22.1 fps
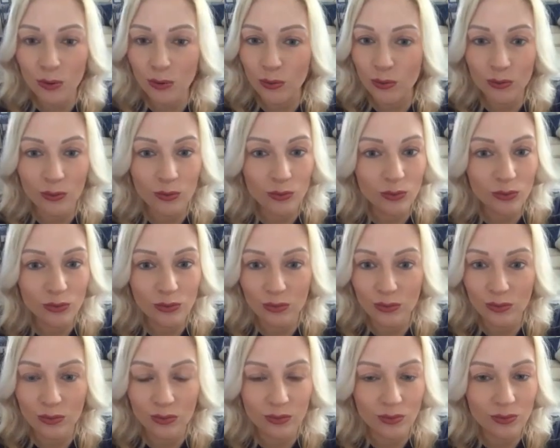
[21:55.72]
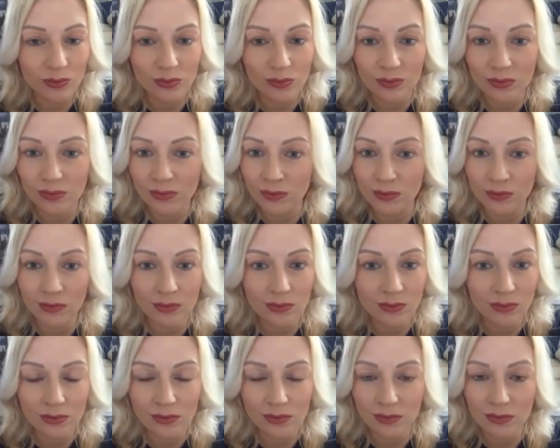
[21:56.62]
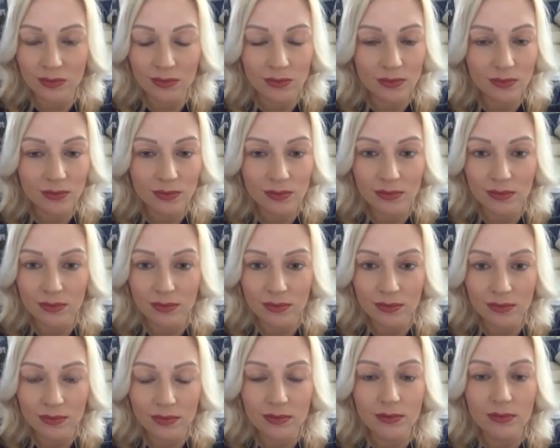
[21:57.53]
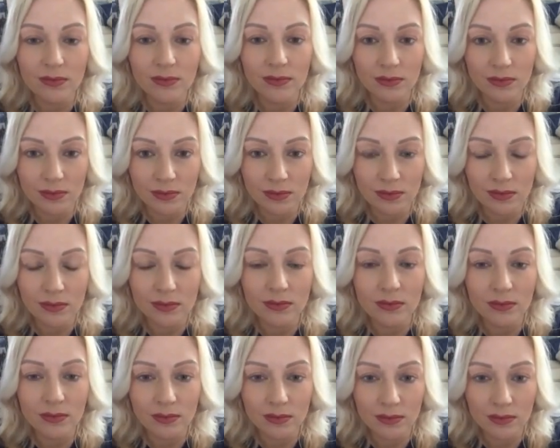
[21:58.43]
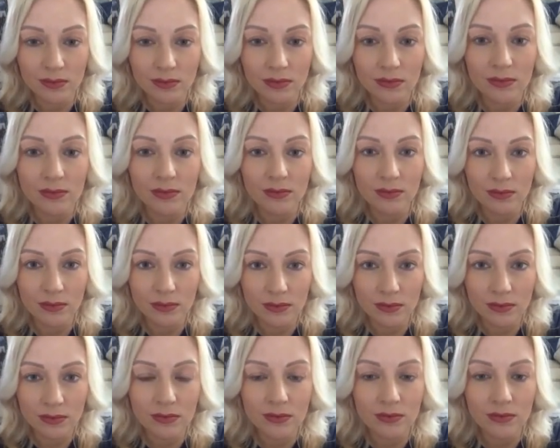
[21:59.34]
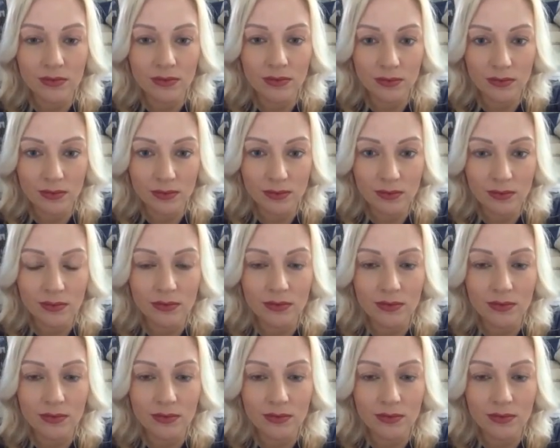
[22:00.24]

(silent)